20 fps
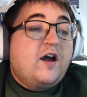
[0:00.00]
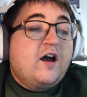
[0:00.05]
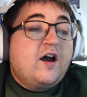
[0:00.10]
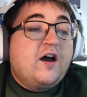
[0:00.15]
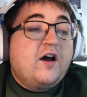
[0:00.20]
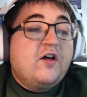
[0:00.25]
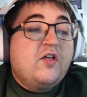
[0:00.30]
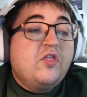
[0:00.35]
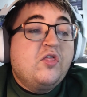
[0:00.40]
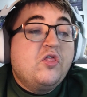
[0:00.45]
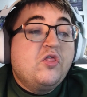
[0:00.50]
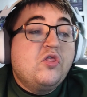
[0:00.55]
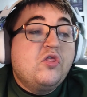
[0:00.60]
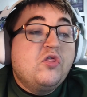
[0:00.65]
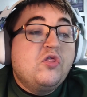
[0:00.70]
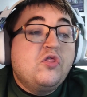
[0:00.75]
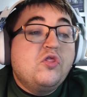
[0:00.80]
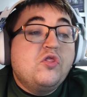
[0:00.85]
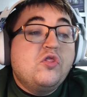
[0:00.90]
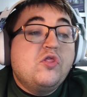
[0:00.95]
uh,
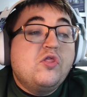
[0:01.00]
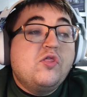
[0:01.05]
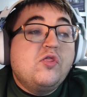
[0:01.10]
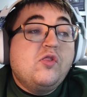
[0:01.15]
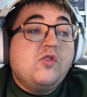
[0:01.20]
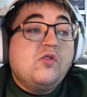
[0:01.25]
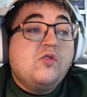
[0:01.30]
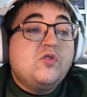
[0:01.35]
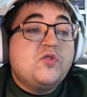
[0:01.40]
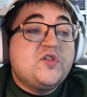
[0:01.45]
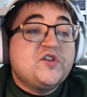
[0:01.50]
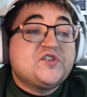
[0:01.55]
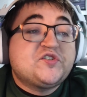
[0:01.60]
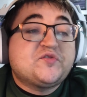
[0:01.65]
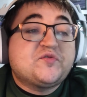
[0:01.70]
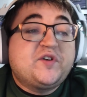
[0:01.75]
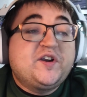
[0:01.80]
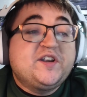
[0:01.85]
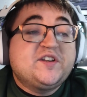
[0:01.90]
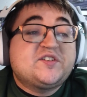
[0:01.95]

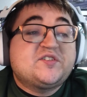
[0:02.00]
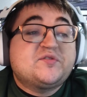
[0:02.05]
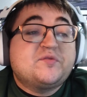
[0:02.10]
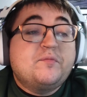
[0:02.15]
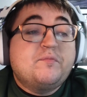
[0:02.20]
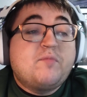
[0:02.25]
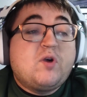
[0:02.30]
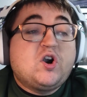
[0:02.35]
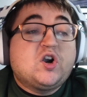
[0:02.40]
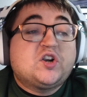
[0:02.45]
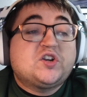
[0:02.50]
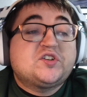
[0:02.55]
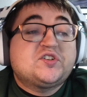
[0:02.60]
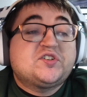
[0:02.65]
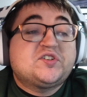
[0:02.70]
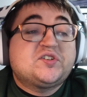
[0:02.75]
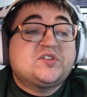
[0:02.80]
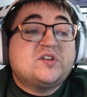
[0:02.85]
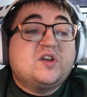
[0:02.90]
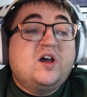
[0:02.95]
this race
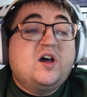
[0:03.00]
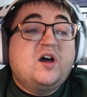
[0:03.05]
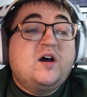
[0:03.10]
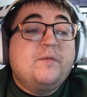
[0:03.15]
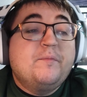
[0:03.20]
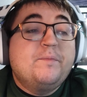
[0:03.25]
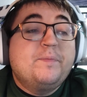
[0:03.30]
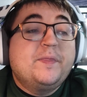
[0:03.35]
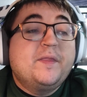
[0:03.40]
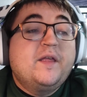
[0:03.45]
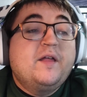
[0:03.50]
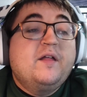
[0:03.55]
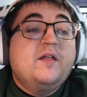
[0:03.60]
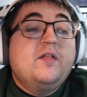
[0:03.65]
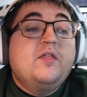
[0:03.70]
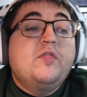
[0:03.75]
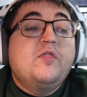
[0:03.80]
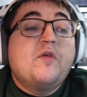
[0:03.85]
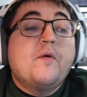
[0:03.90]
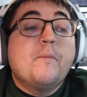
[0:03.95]
marks um,
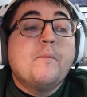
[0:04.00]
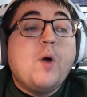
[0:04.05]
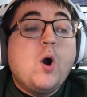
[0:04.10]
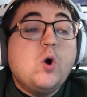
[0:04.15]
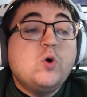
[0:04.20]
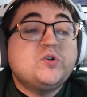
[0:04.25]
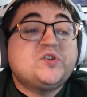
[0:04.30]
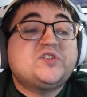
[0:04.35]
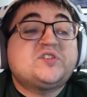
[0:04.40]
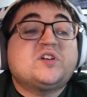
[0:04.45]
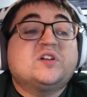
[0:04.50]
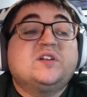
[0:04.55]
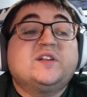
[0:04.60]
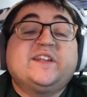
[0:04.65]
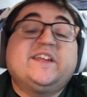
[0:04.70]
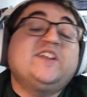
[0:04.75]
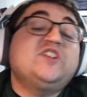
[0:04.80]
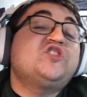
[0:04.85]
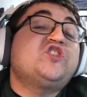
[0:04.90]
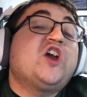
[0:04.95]
the most
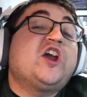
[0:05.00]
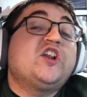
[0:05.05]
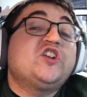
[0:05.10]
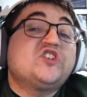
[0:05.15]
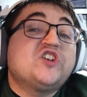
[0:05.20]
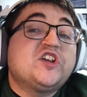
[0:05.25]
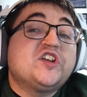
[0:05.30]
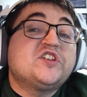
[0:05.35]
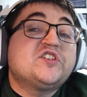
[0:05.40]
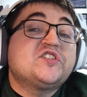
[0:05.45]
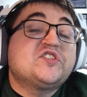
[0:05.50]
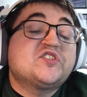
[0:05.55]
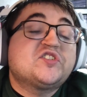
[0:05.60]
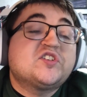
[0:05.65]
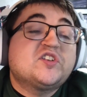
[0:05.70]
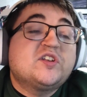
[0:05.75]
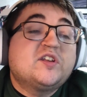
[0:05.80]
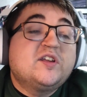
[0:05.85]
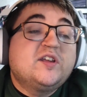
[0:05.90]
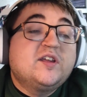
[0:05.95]
lead
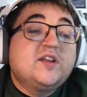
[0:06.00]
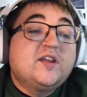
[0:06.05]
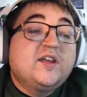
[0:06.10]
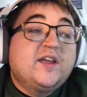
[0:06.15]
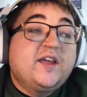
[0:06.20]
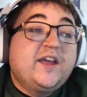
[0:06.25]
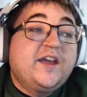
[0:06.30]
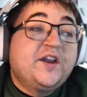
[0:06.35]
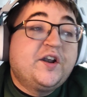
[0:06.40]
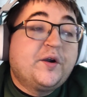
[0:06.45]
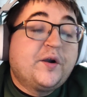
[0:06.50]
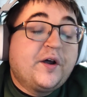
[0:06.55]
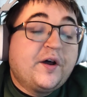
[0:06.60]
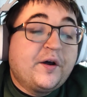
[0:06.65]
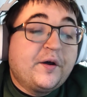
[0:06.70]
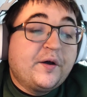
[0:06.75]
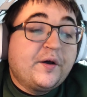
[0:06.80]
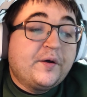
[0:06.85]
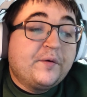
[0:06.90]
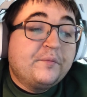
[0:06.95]
changes in
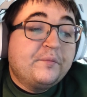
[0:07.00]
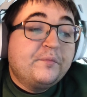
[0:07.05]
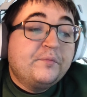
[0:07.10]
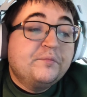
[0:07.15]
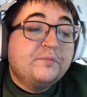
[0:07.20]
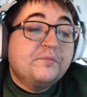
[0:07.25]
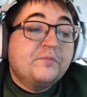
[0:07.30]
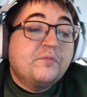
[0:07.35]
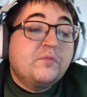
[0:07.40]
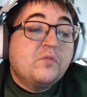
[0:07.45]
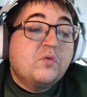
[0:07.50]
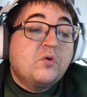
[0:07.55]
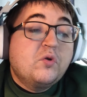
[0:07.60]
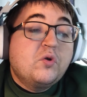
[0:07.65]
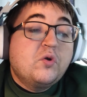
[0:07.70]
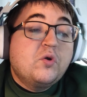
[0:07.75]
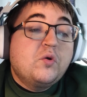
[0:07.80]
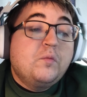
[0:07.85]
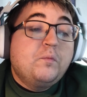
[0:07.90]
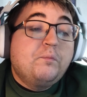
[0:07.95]
a
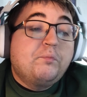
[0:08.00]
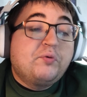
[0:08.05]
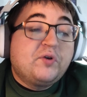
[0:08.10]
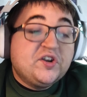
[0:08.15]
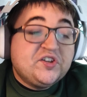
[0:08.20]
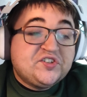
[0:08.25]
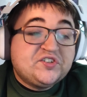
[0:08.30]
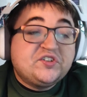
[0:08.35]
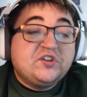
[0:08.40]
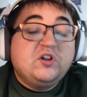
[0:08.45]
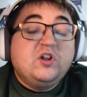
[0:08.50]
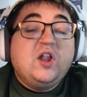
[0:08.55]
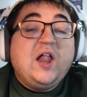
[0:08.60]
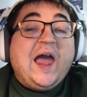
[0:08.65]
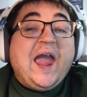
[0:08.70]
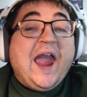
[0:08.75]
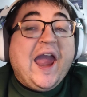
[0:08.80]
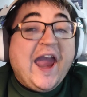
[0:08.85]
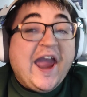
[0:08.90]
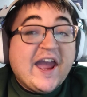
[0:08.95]

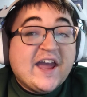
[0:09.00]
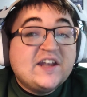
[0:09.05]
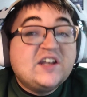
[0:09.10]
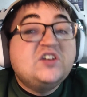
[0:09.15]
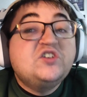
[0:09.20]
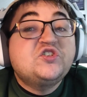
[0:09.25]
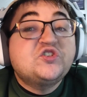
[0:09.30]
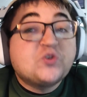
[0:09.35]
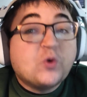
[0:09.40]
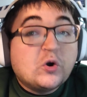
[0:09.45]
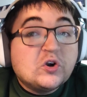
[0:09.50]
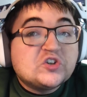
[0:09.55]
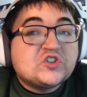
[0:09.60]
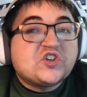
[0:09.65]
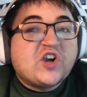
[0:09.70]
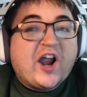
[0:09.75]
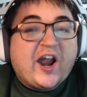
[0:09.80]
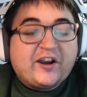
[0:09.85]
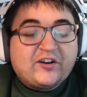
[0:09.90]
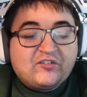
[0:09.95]
Bristol and short
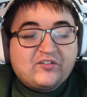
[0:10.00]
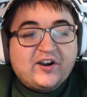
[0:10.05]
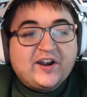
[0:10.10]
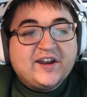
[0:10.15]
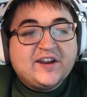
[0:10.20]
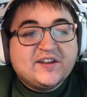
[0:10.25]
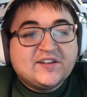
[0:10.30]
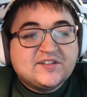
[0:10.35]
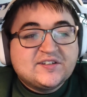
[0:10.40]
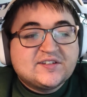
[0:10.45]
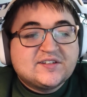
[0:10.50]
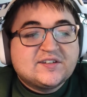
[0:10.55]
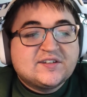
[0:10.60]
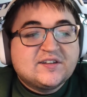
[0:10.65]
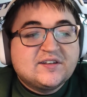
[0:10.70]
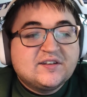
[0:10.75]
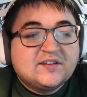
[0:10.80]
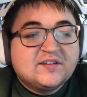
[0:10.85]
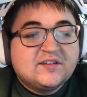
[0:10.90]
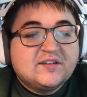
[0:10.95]
track
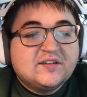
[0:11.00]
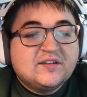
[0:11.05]
race